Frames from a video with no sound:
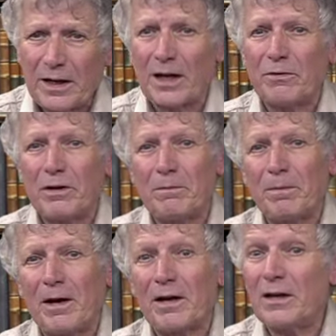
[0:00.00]
Catherine
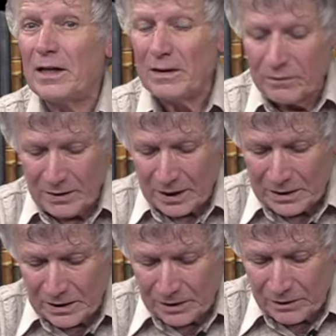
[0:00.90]
Parr lived
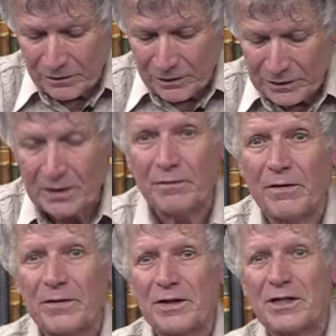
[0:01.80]
until
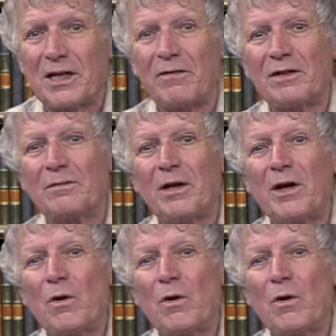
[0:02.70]
1557,